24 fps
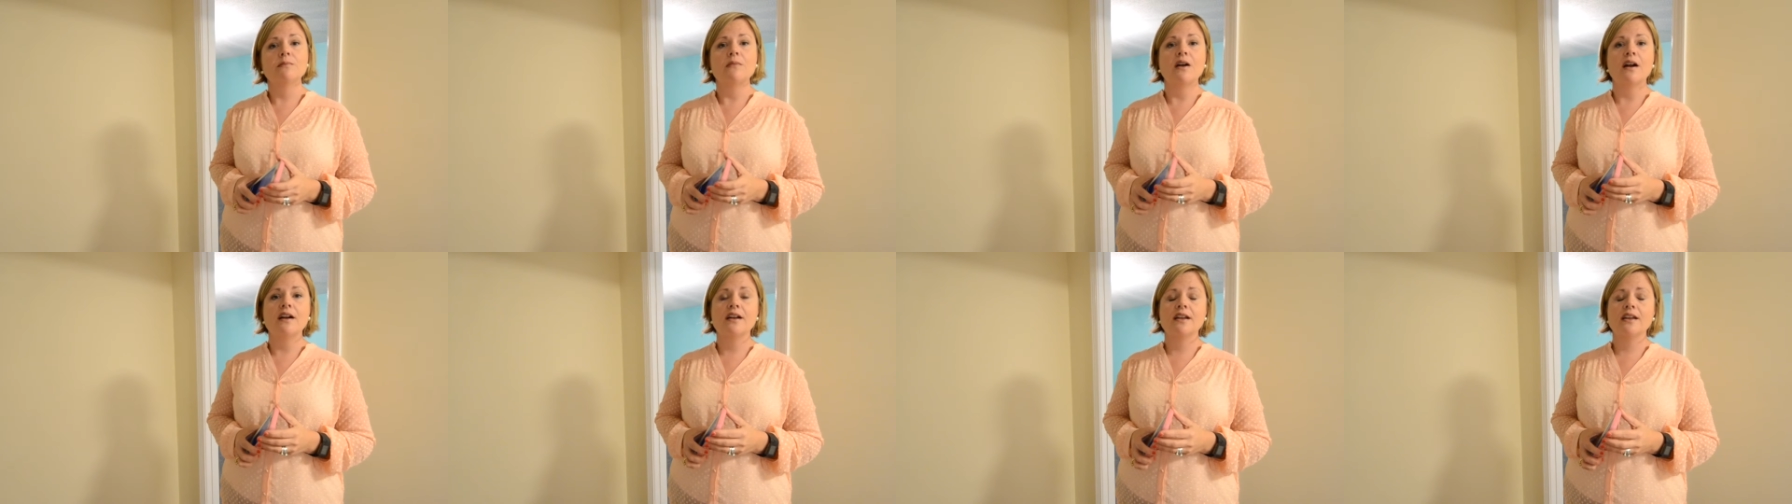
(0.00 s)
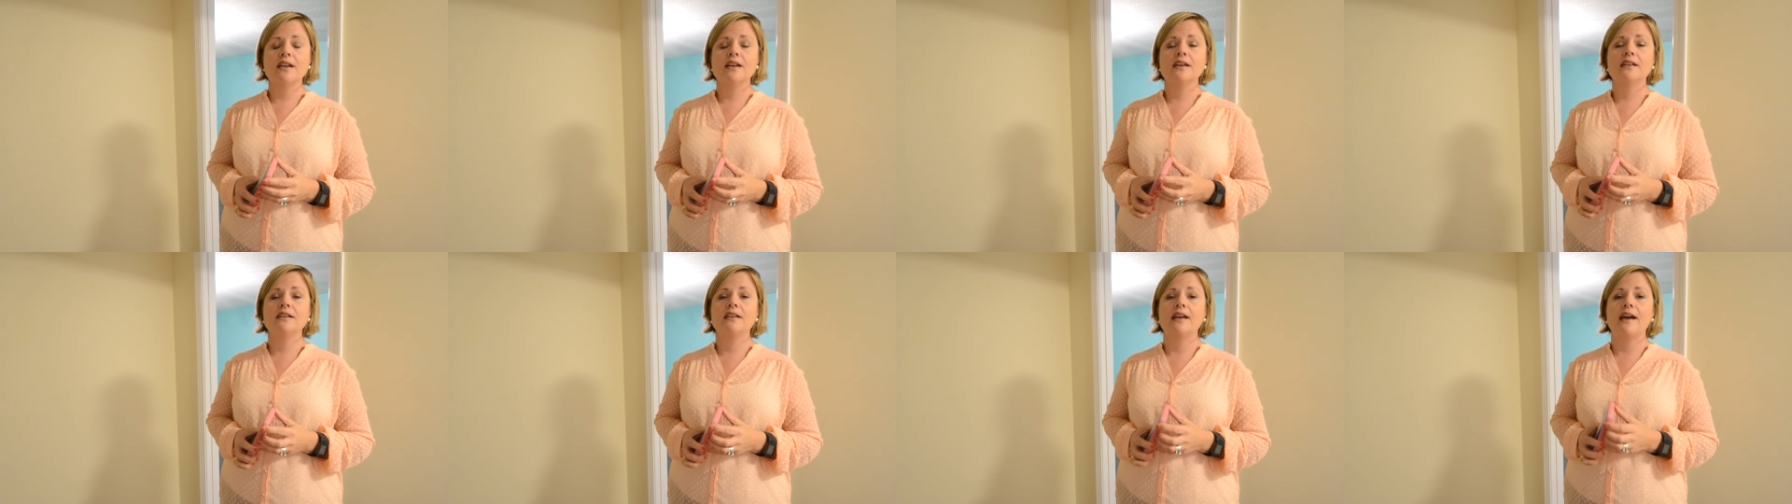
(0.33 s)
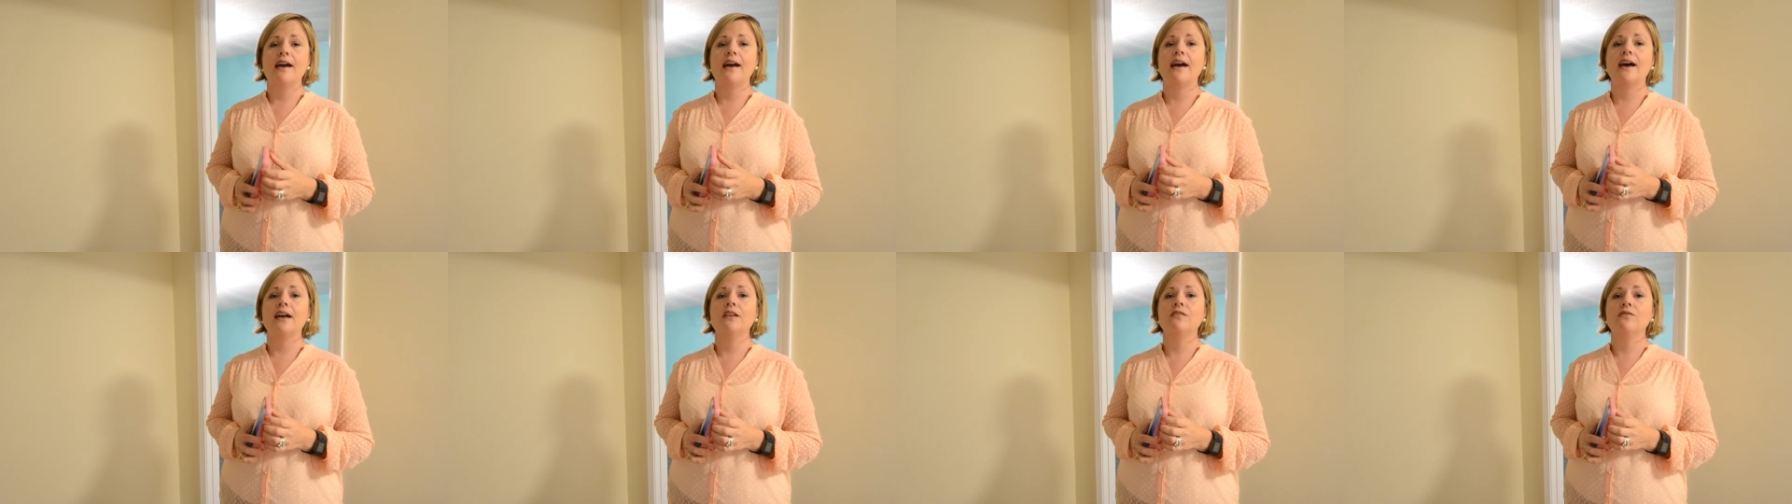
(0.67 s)
market
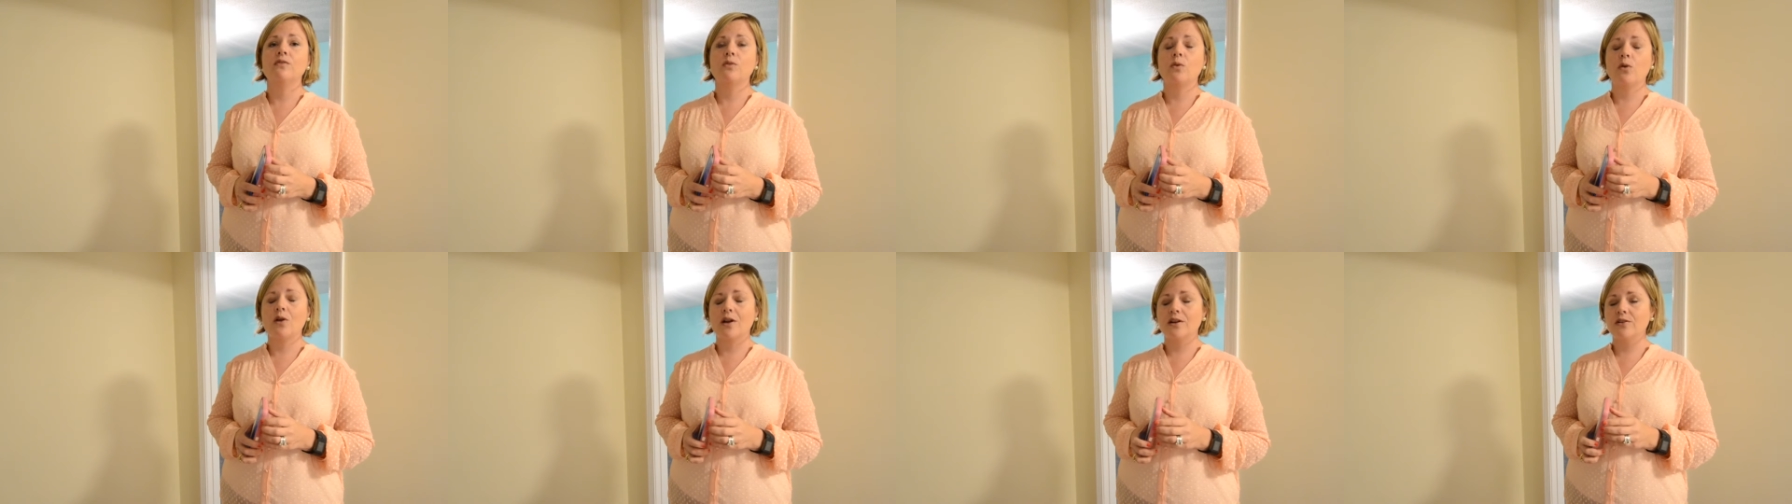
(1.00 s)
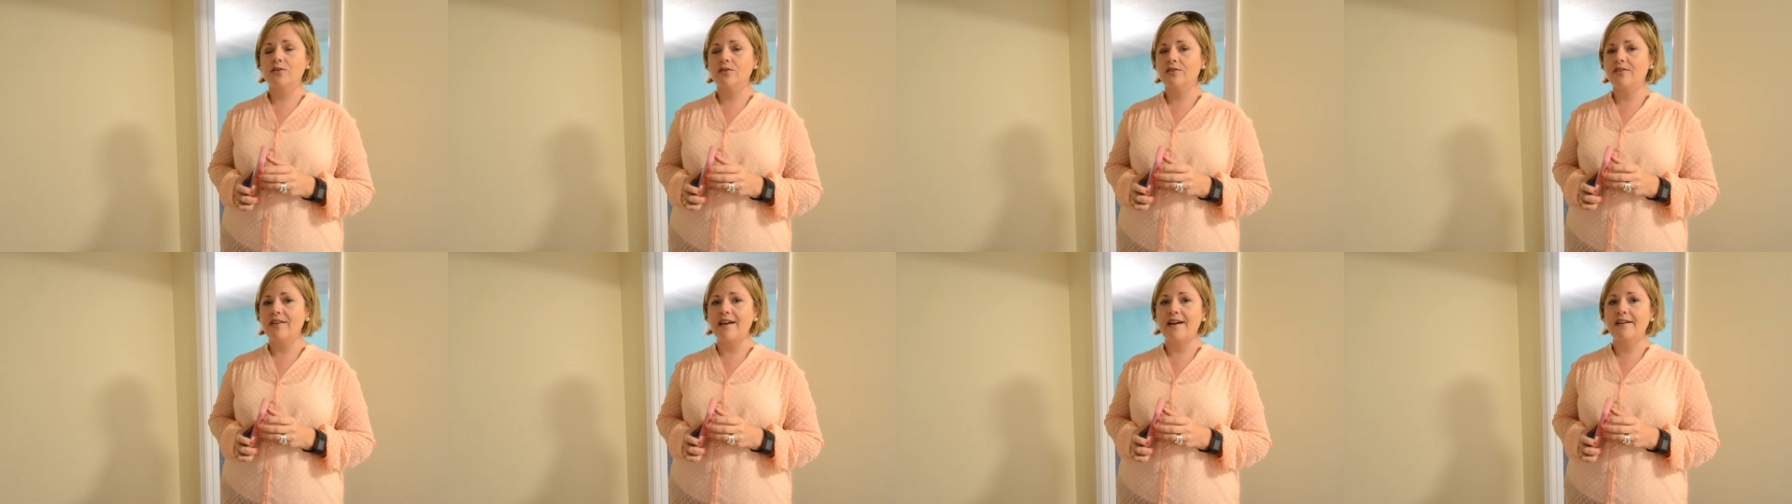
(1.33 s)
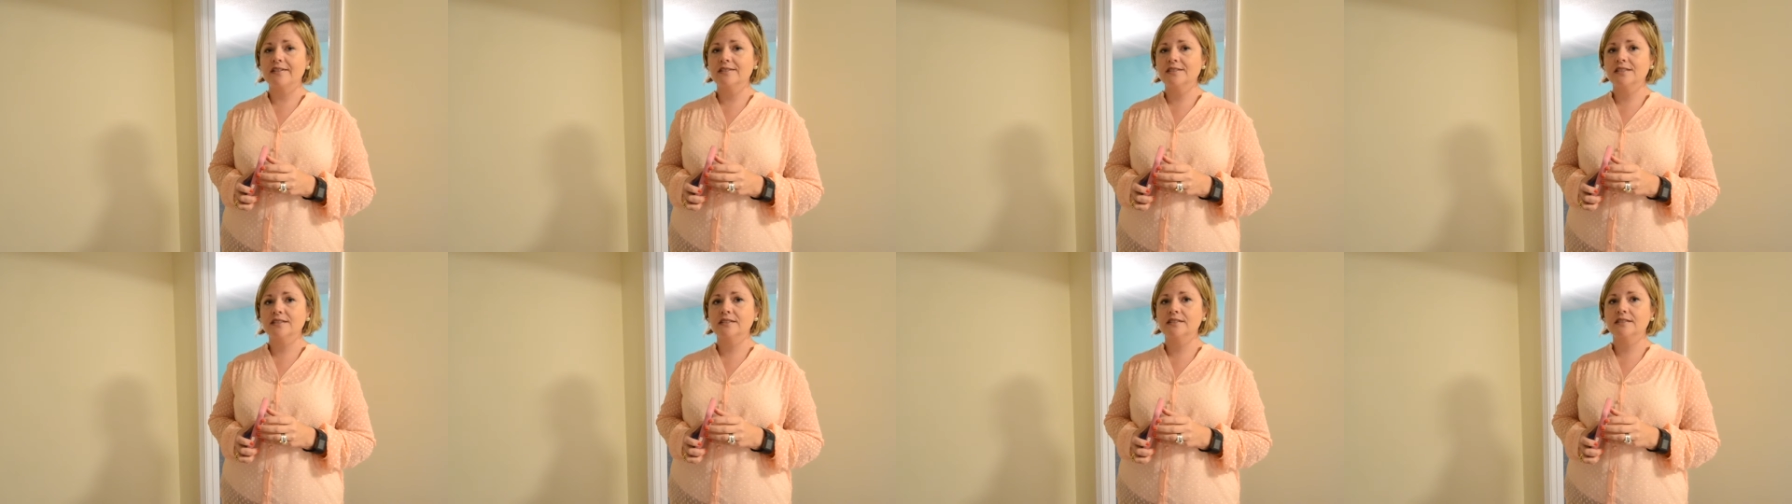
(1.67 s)
at
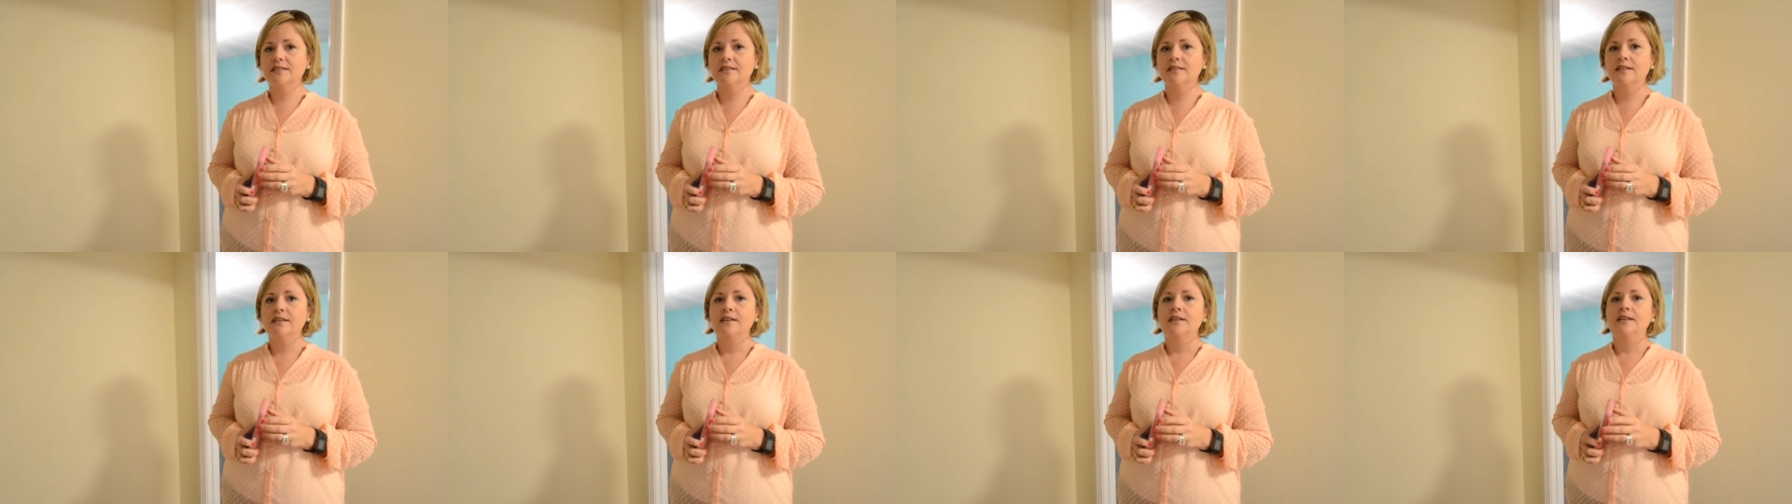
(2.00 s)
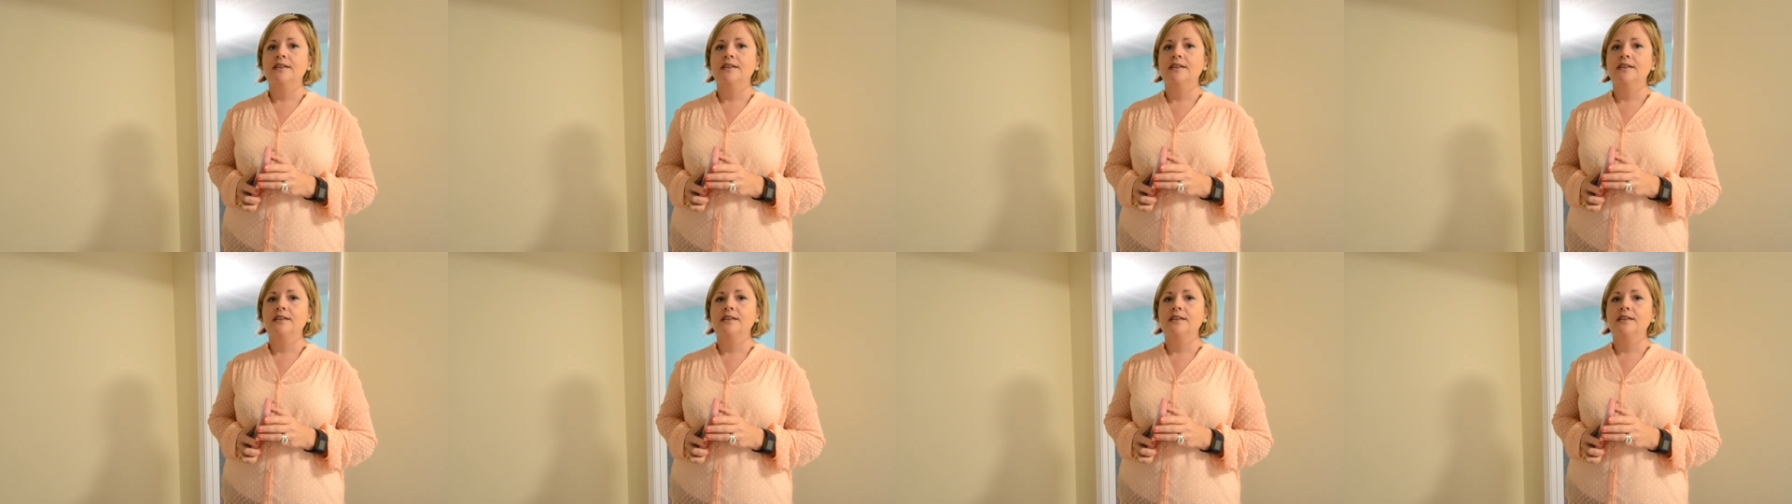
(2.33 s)
400,000.